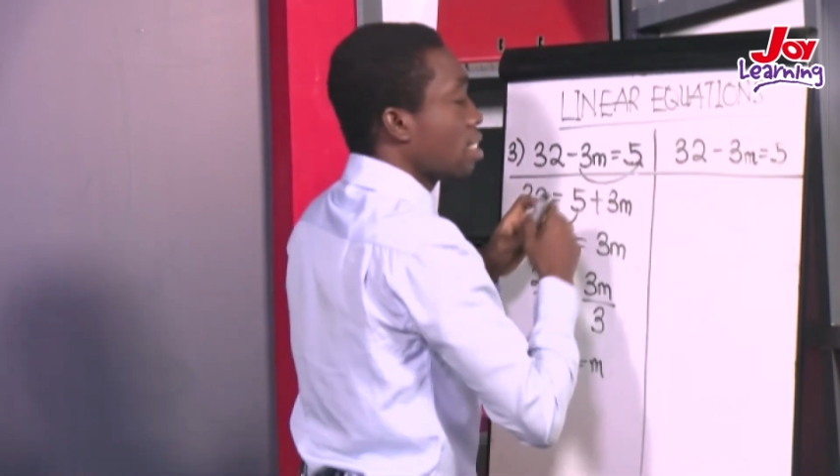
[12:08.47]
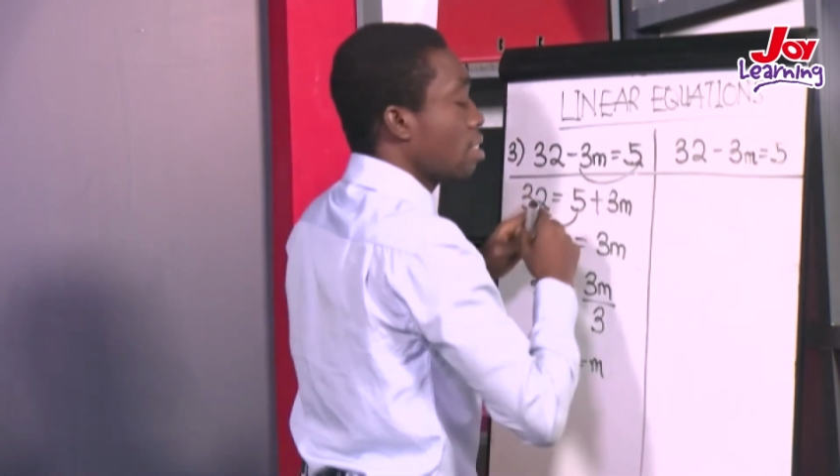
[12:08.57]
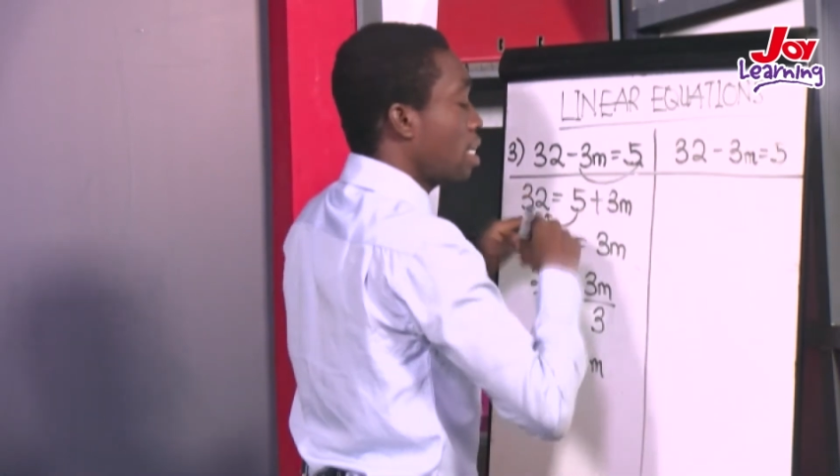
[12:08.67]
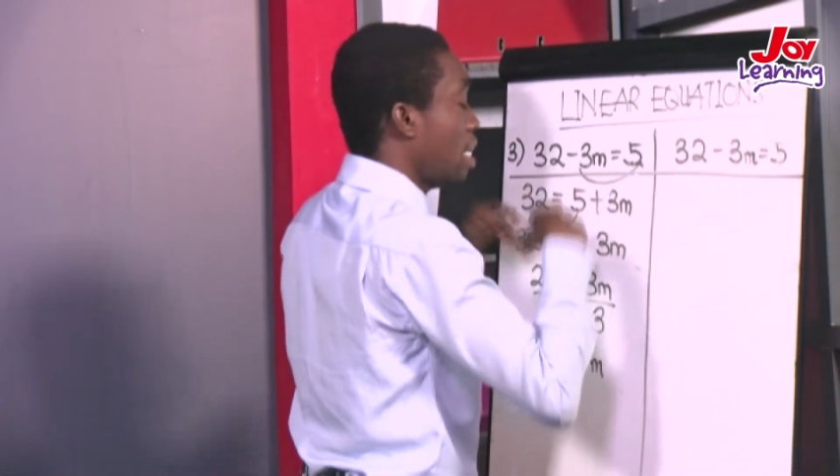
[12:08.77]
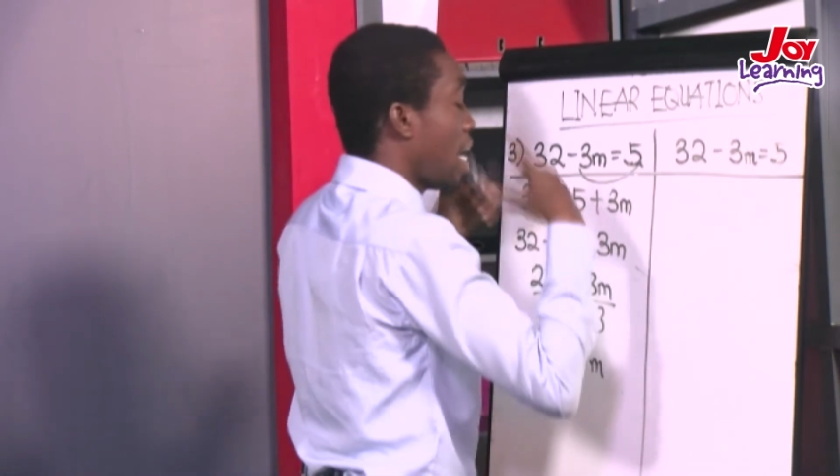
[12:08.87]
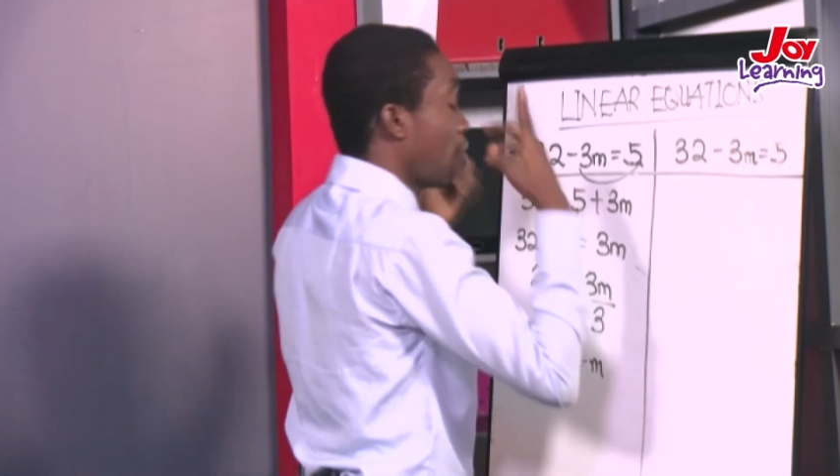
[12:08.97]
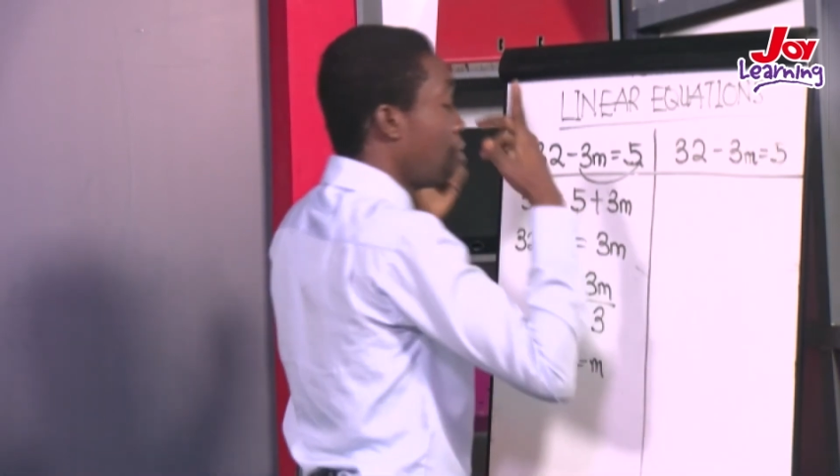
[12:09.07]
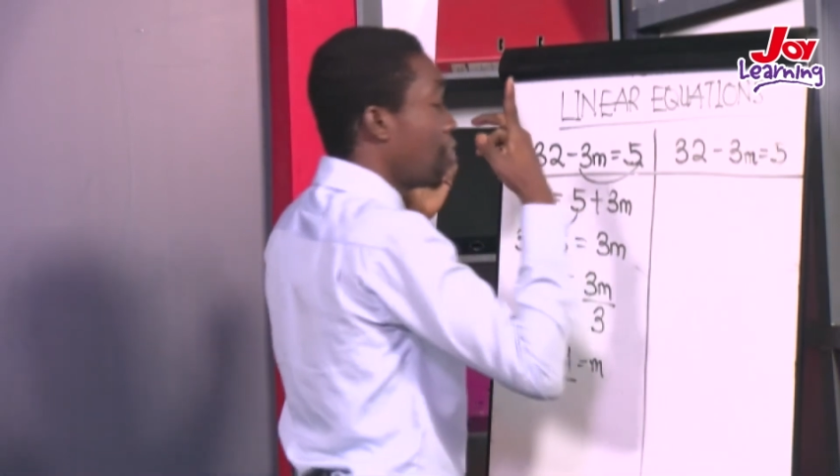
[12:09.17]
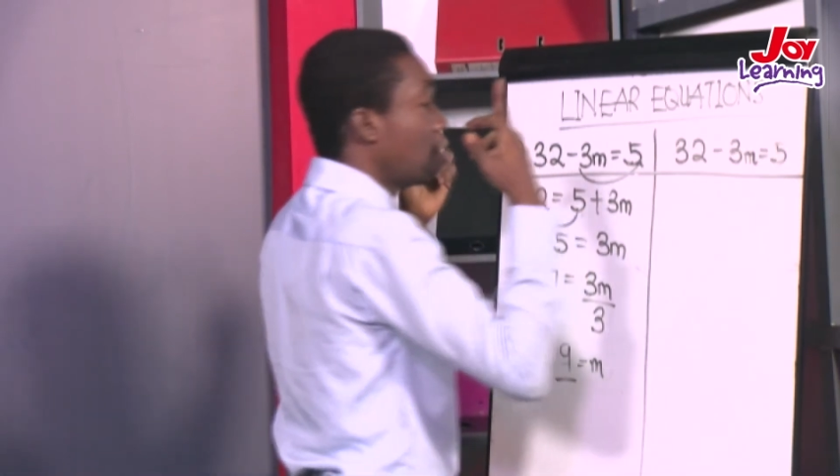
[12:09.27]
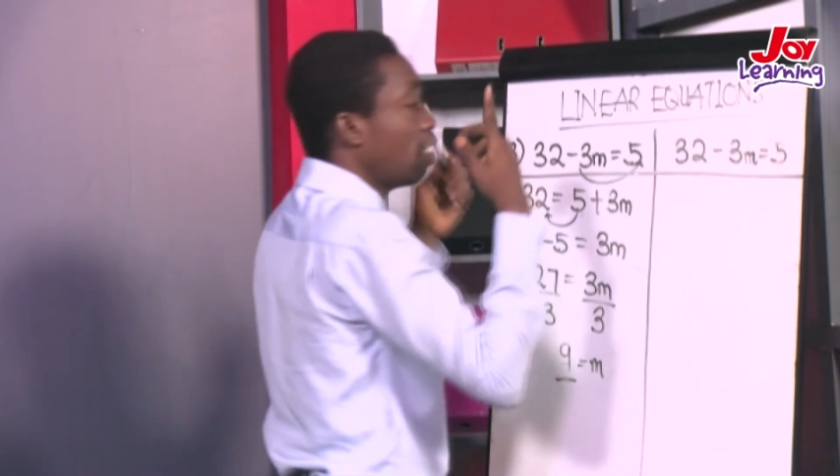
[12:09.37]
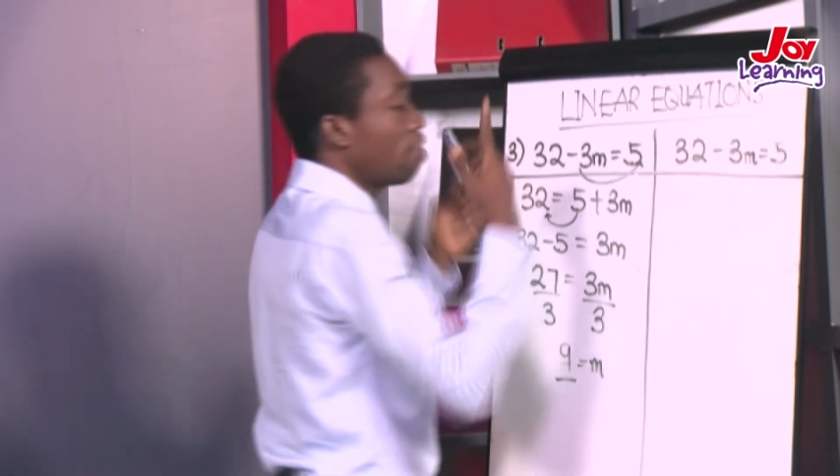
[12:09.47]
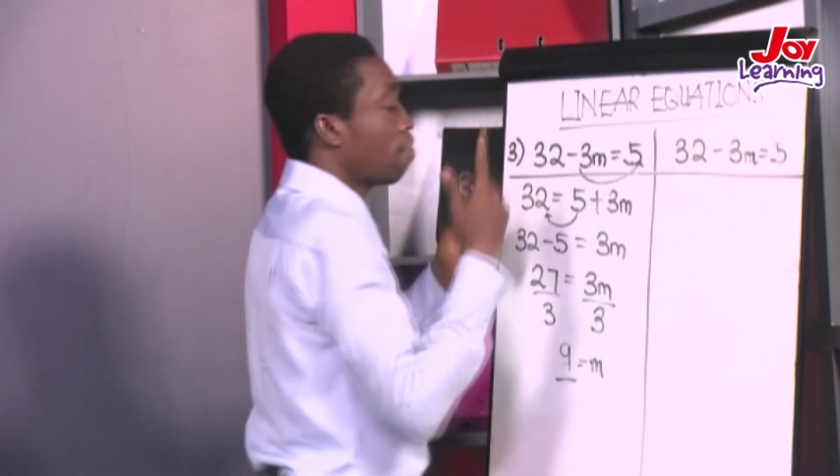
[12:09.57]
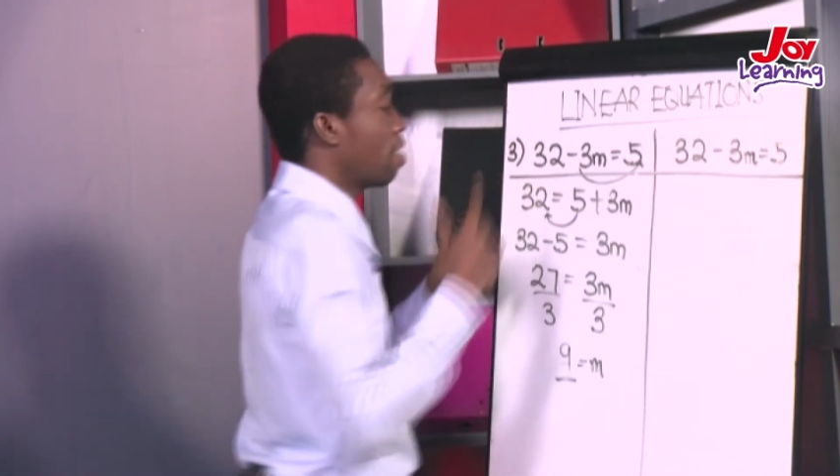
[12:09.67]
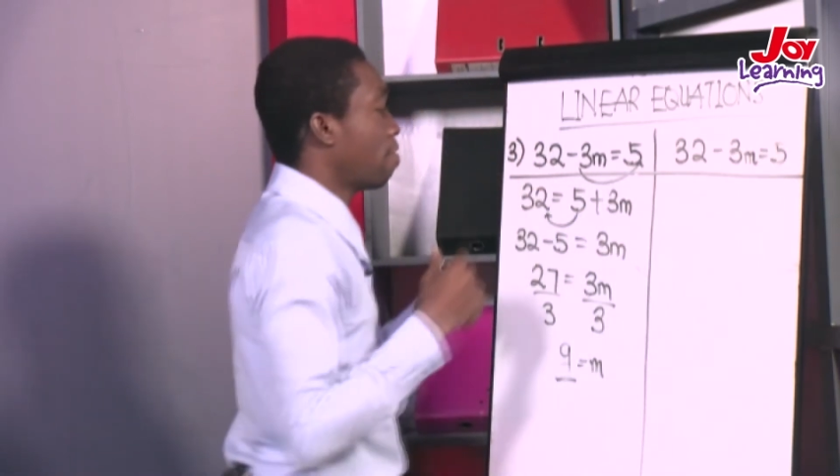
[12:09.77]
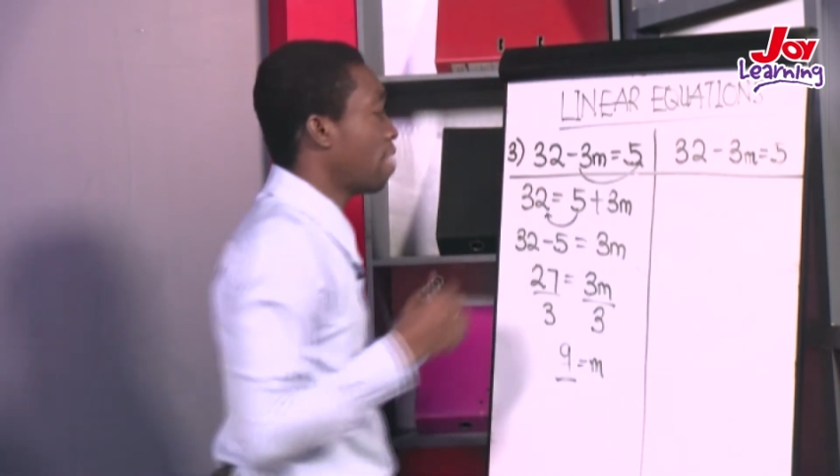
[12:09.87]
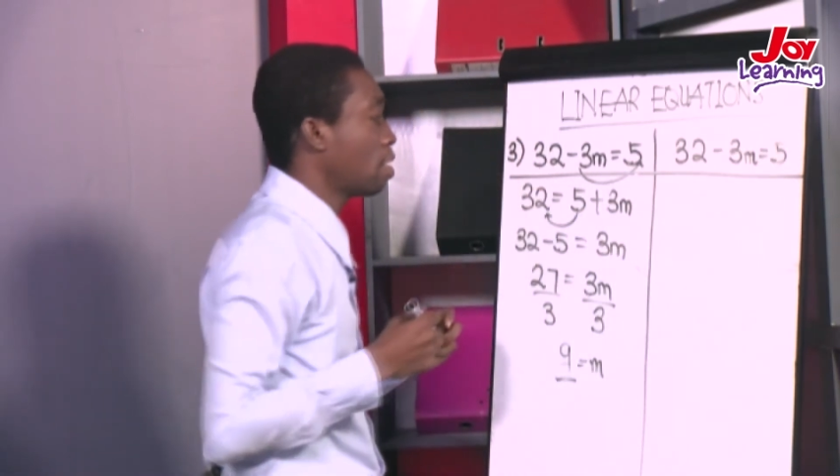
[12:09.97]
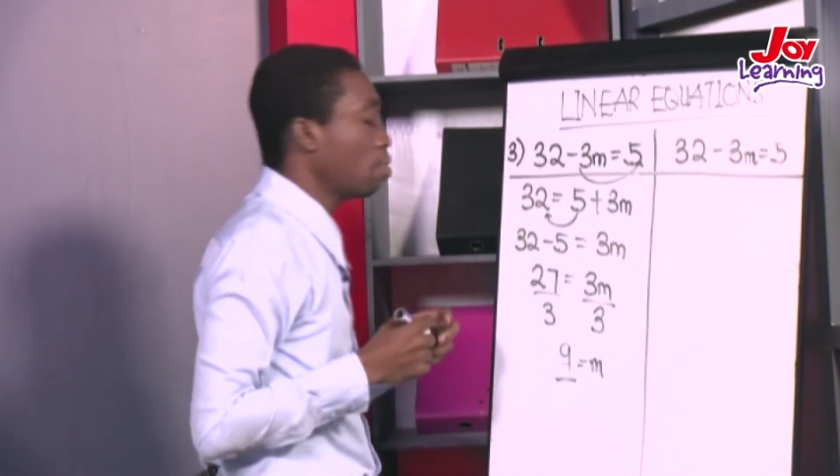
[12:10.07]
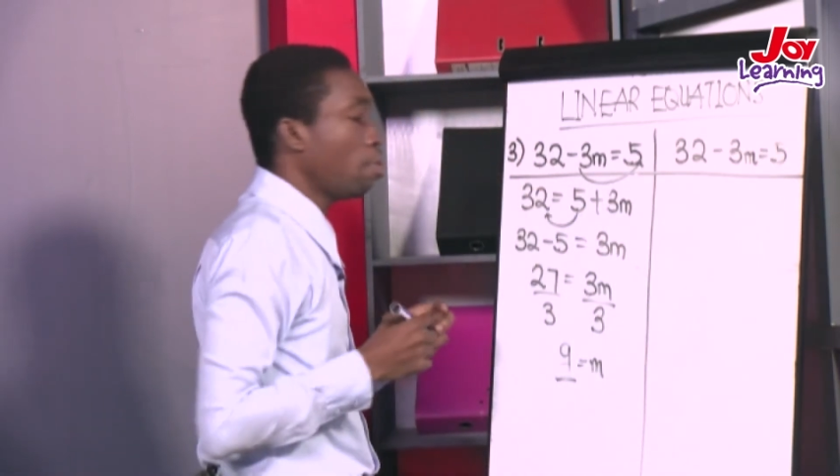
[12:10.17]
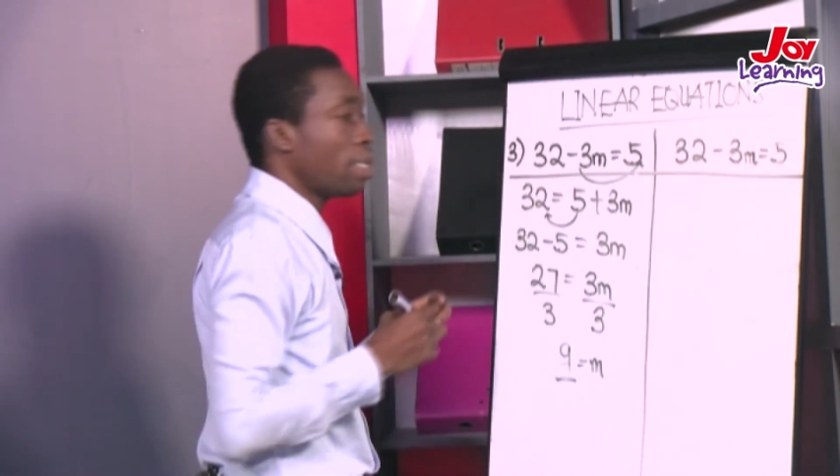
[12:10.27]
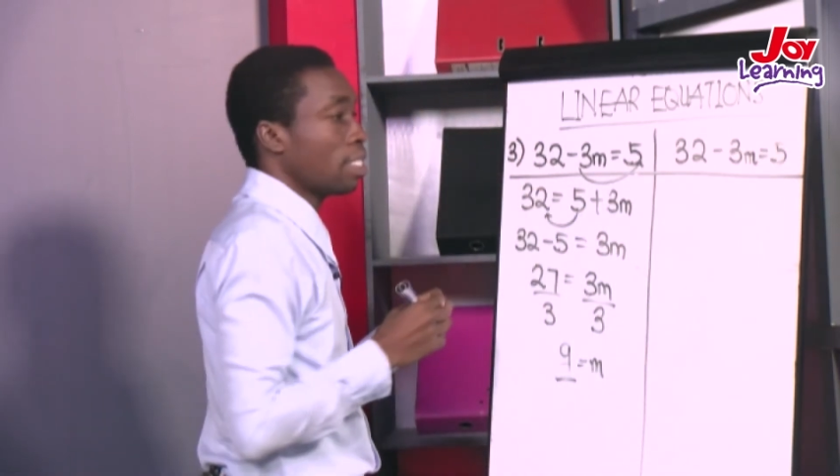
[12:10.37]
okay, like we are doing it for the first two
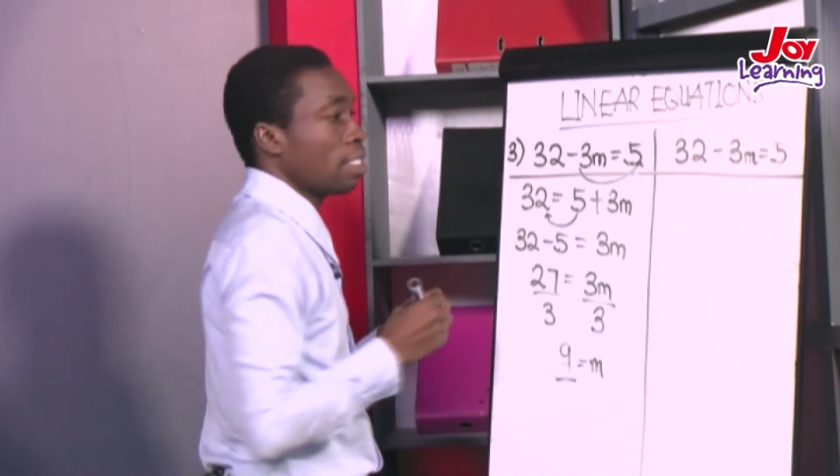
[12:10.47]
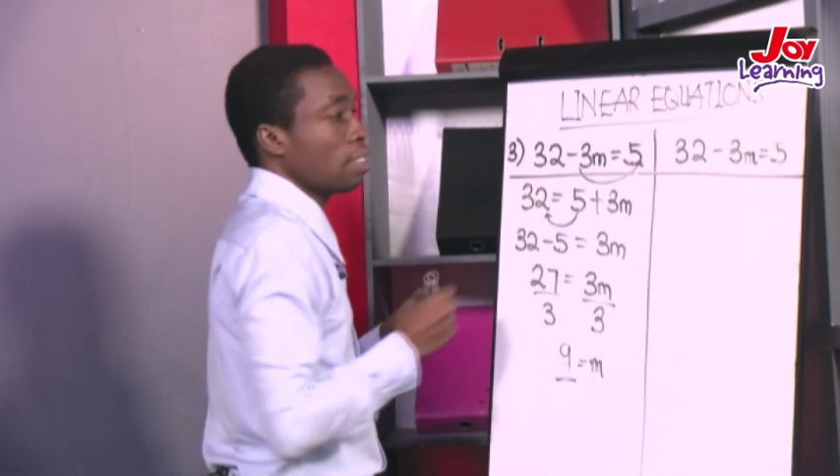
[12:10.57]
questions.